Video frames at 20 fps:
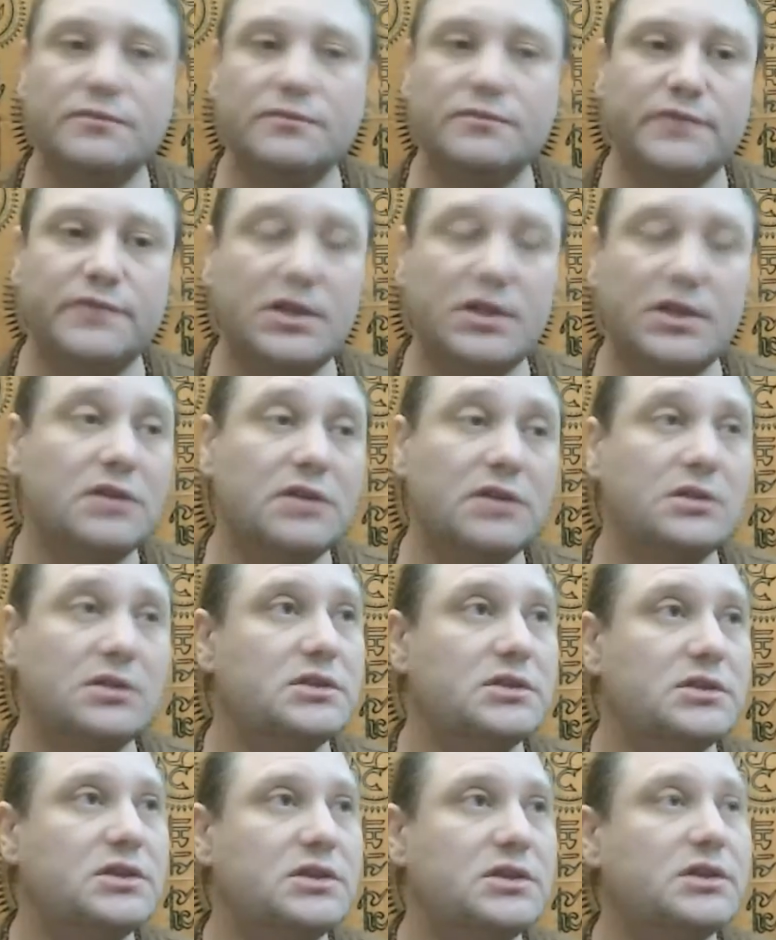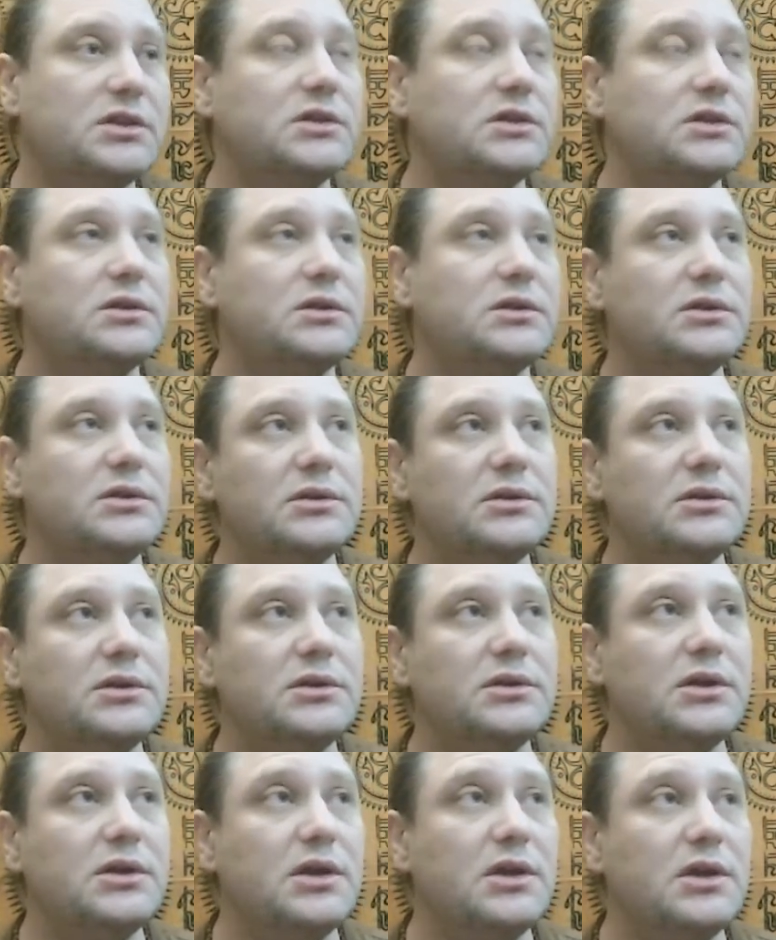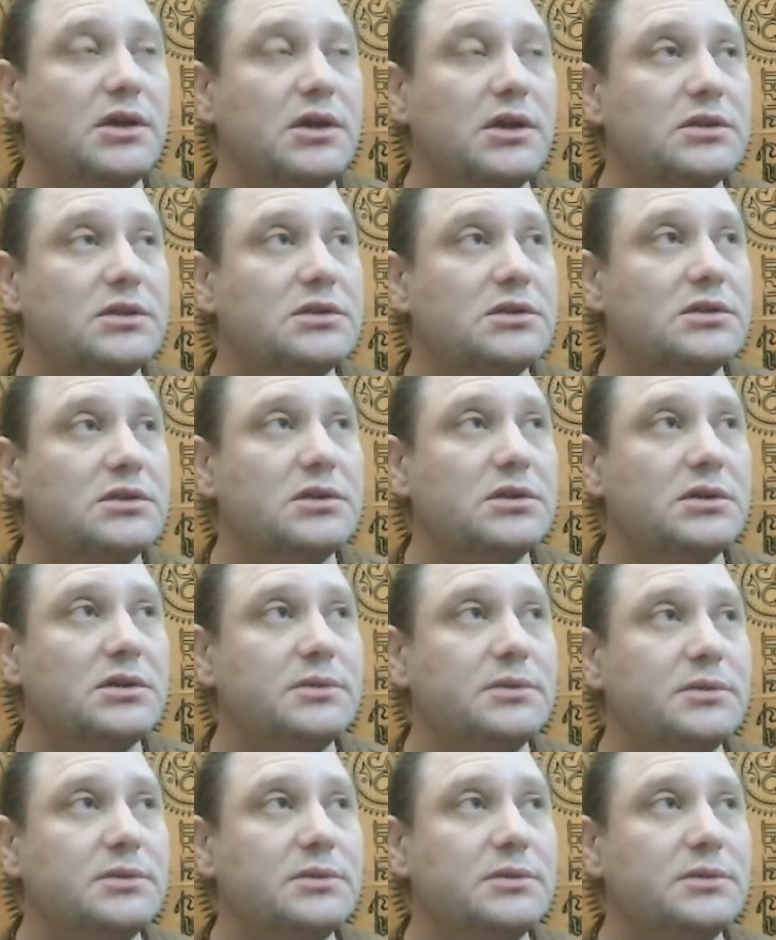Vedanta, it's like it's a